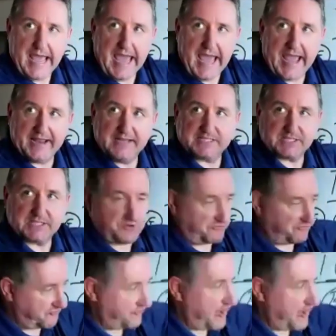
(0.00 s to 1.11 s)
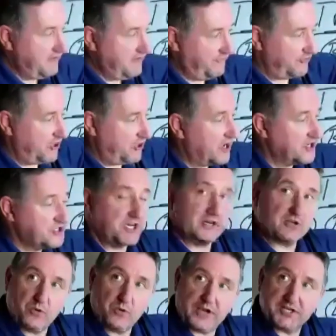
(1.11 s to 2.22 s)
answer the 5 logical
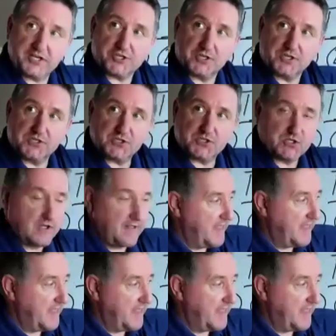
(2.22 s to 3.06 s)
questions